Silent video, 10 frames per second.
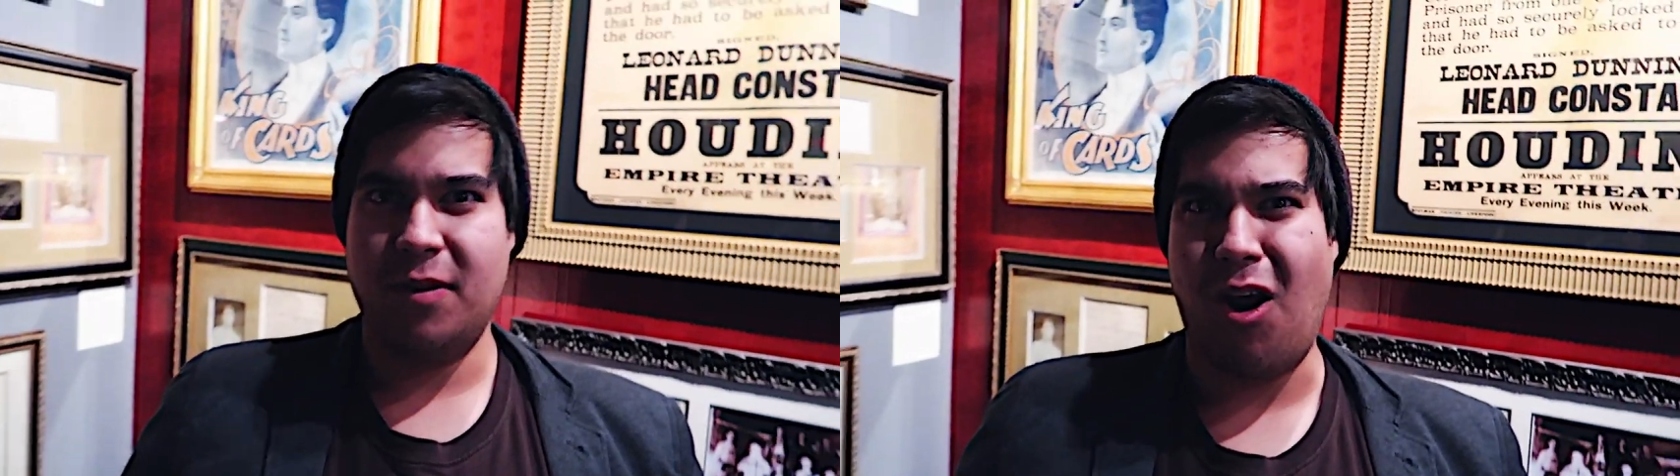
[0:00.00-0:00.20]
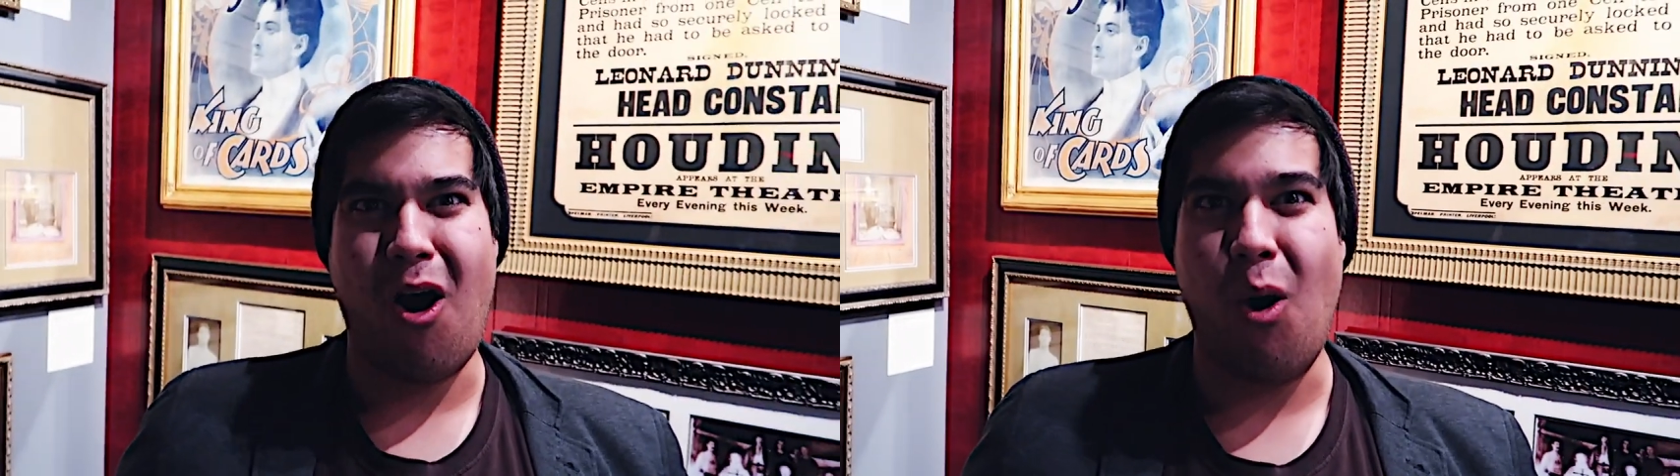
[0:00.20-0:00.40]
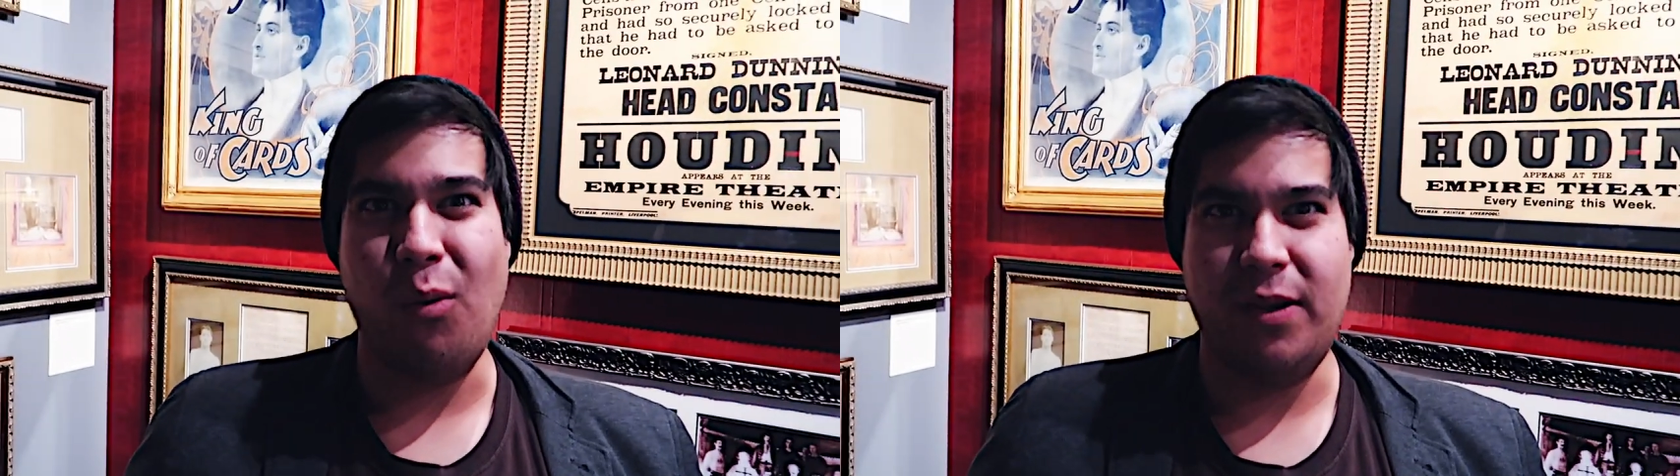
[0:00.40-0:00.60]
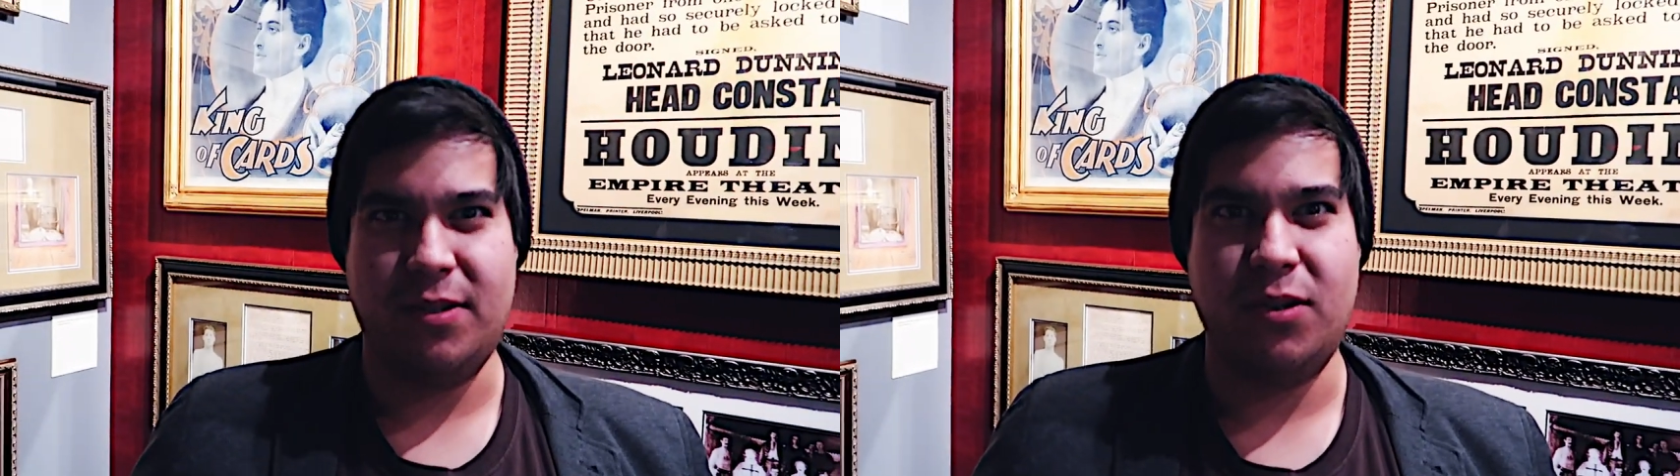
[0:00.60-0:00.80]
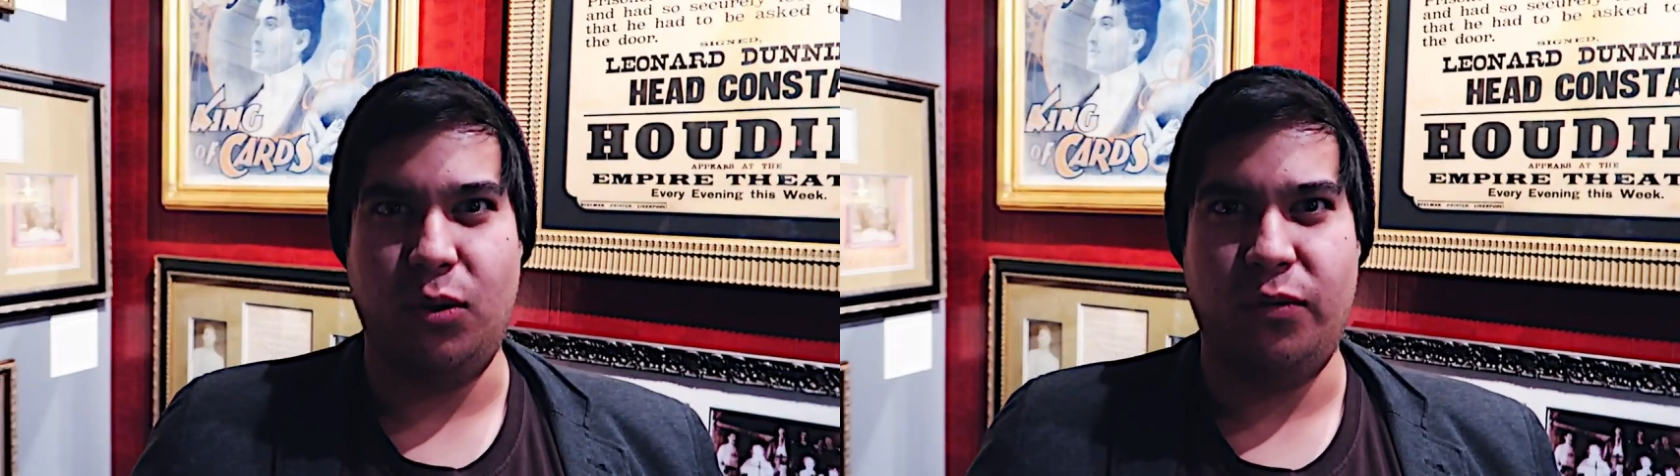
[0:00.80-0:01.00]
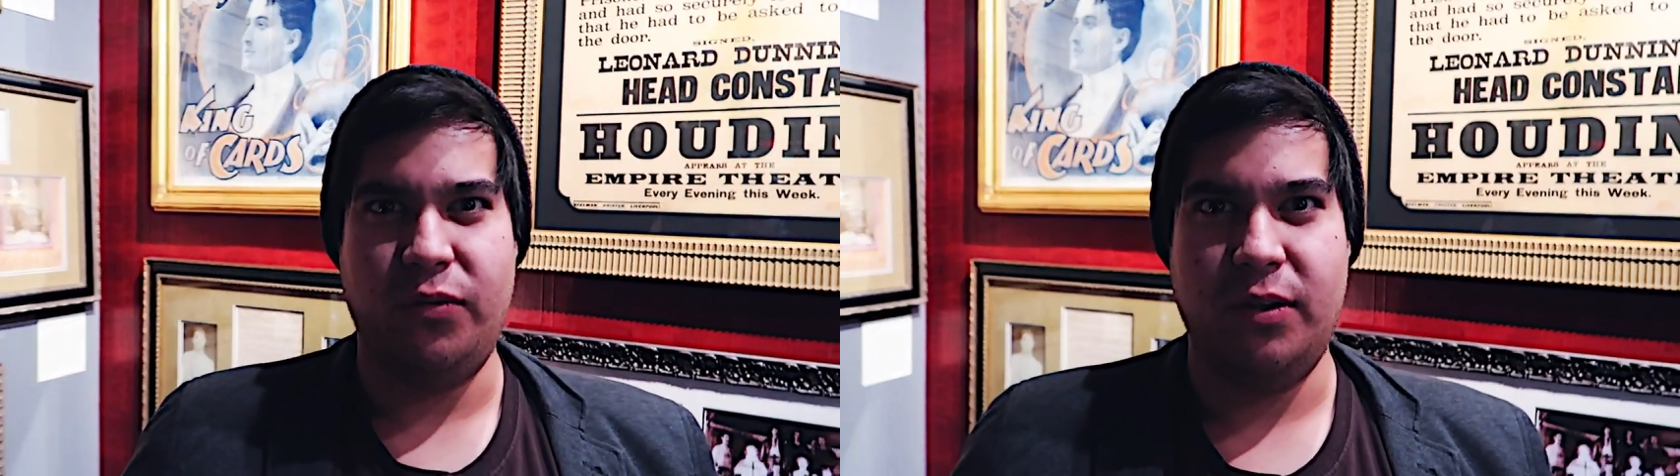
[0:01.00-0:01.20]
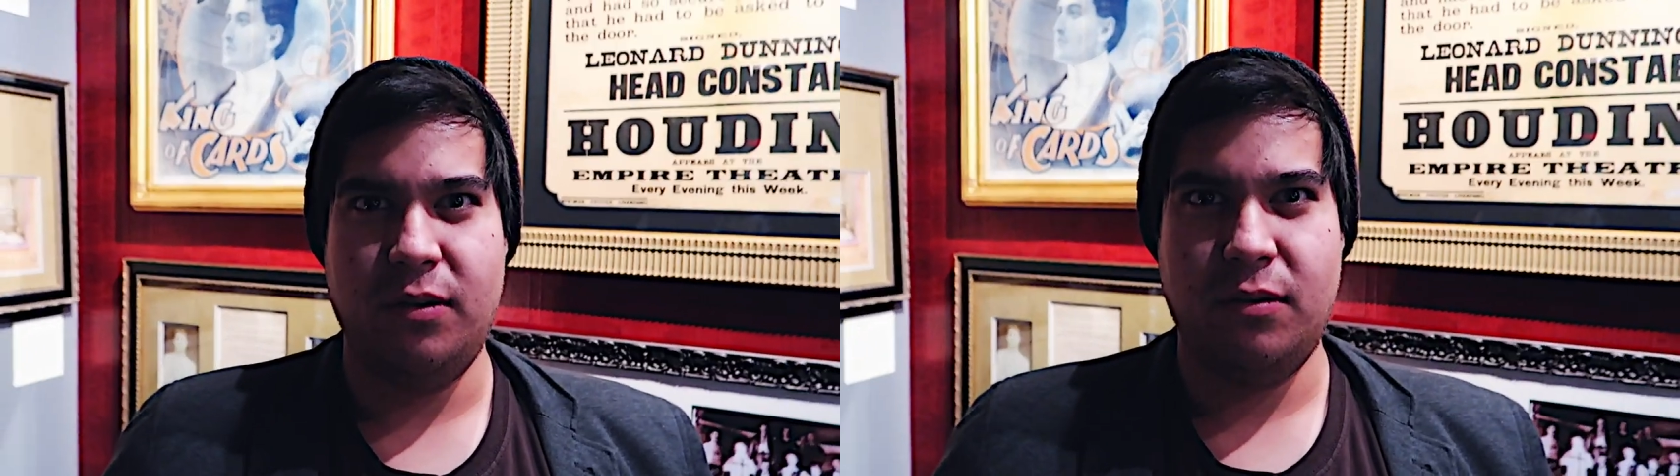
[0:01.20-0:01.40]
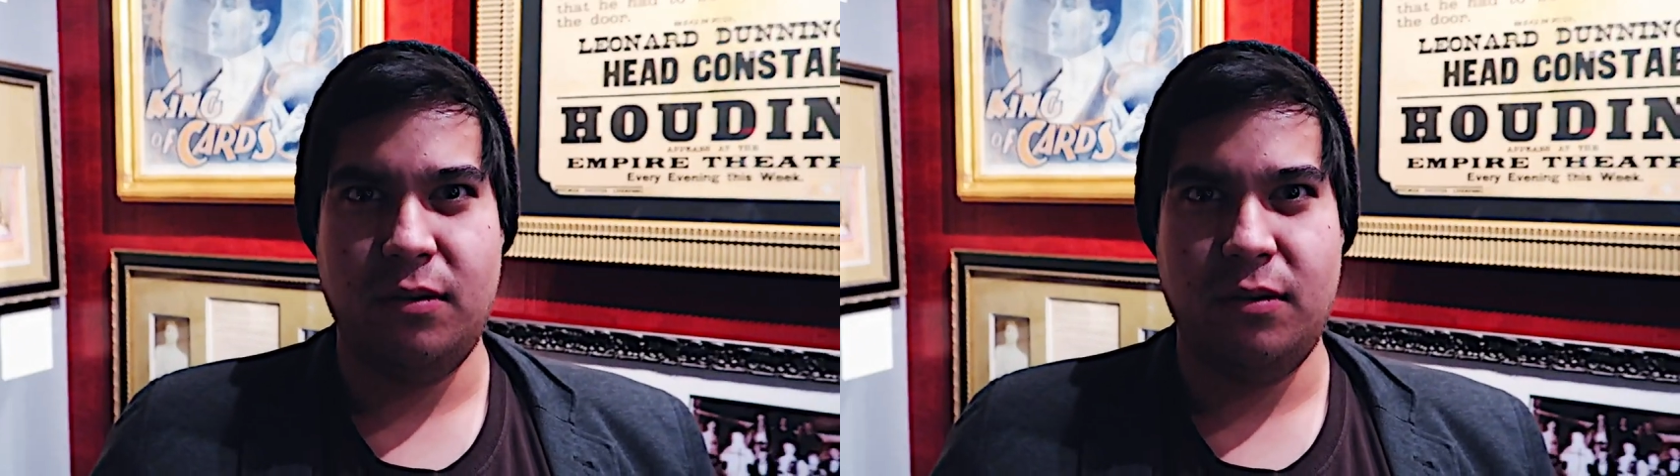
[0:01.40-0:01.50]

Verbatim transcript: Not always goofy.